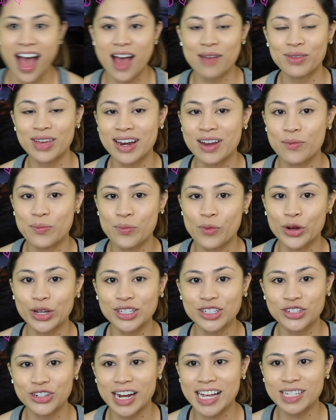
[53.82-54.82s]
I'm gonna
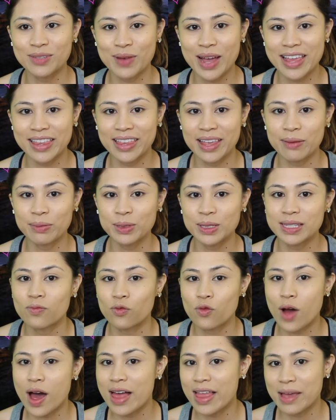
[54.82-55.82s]
moisturize my lips
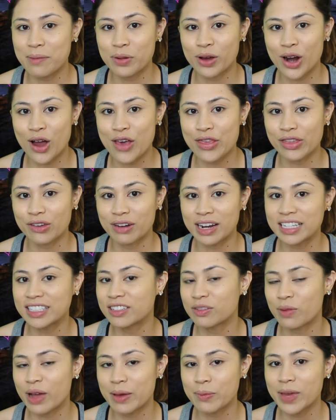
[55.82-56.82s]
while I put on the
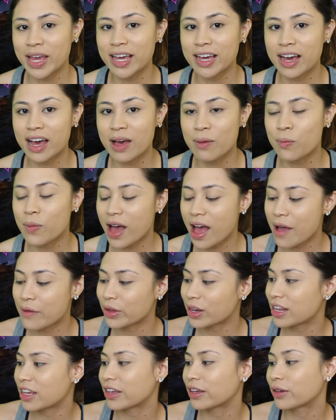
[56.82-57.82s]
rest of my makeup.
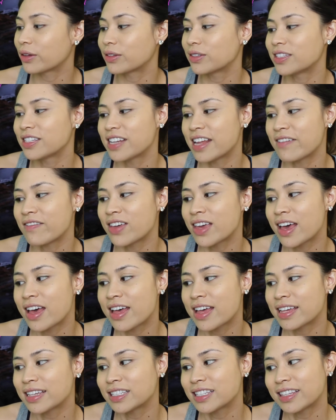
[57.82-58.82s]
I'm gonna use
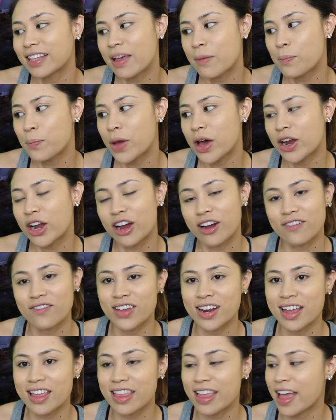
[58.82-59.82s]
Nivea's Lip Butter,
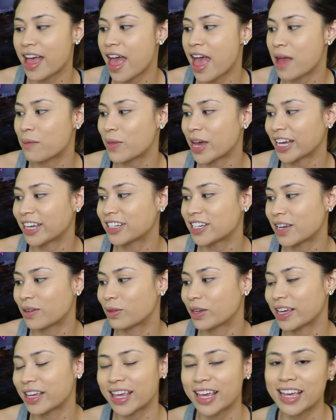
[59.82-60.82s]
Vanilla, and
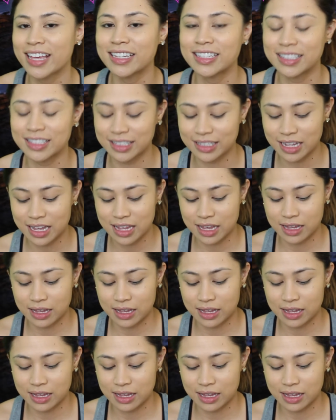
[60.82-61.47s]
Macadamia Kiss.